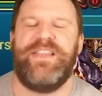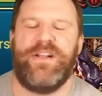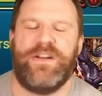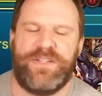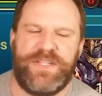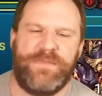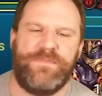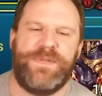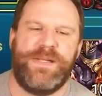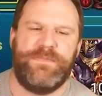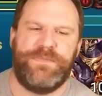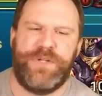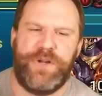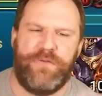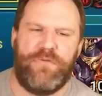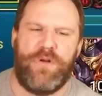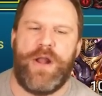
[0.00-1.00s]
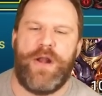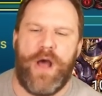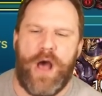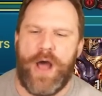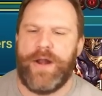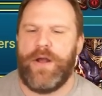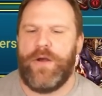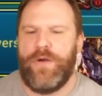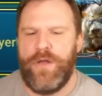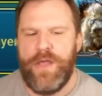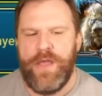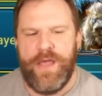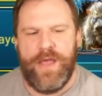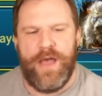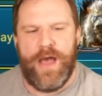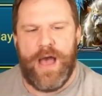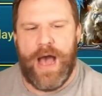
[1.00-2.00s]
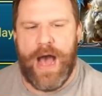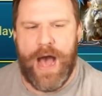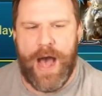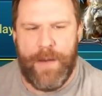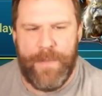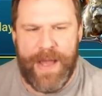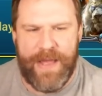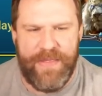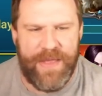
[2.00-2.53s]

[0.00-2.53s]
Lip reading: There's some teams you can run auto. And